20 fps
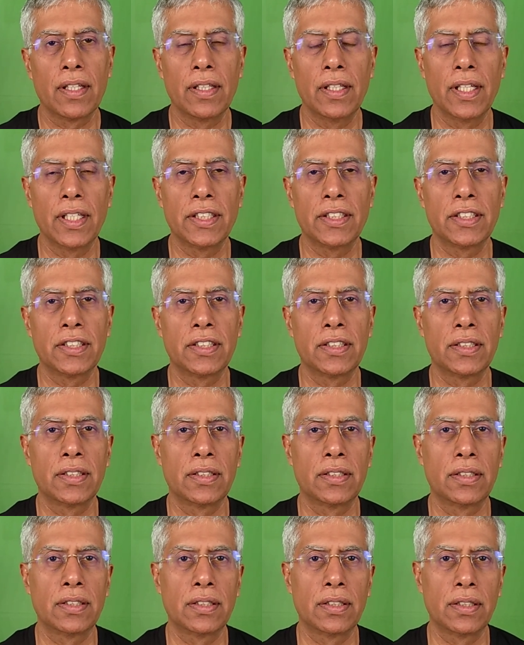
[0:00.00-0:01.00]

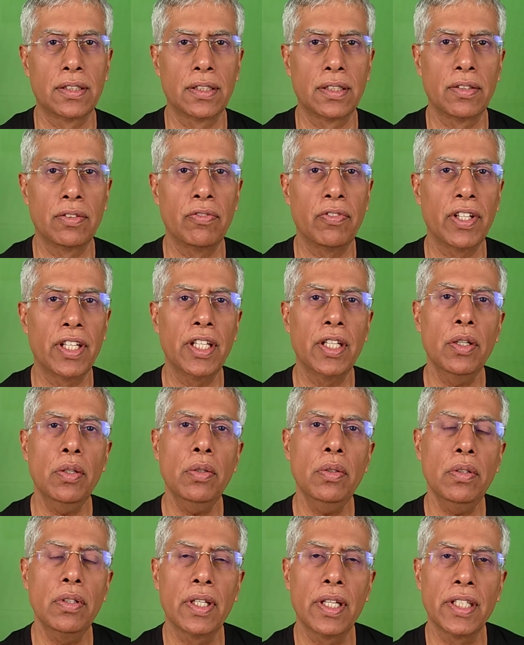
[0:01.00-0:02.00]
this
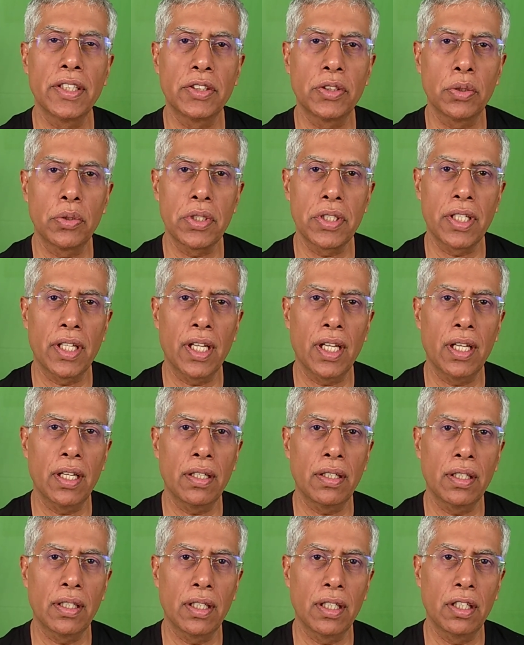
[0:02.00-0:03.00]
video is to
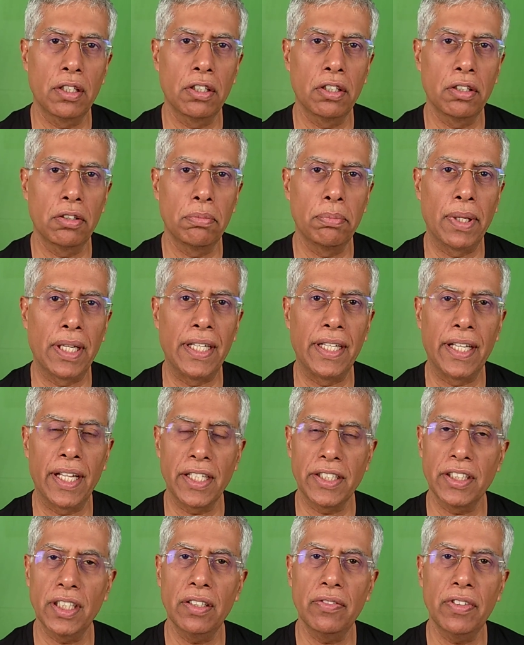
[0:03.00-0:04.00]
share a
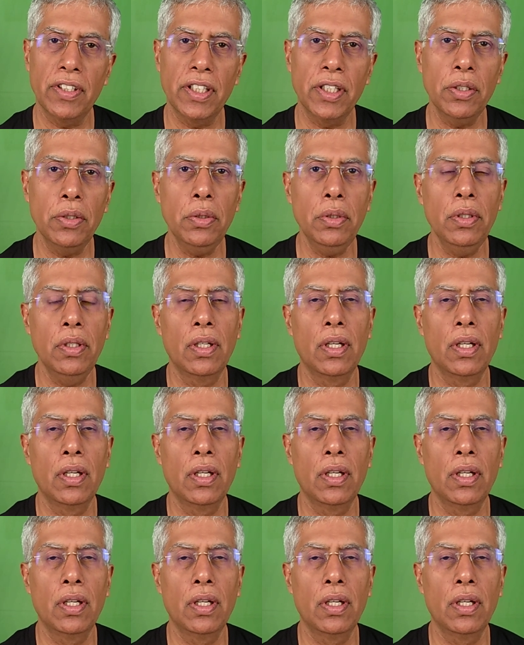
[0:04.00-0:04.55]
meditation with you,